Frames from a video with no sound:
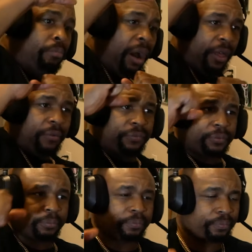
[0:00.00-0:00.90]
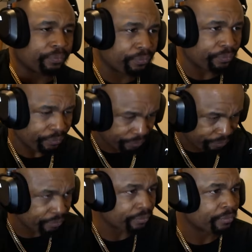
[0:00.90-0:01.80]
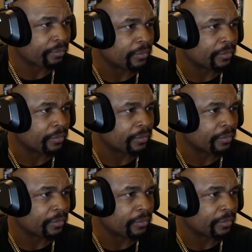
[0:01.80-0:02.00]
What the hell? Did I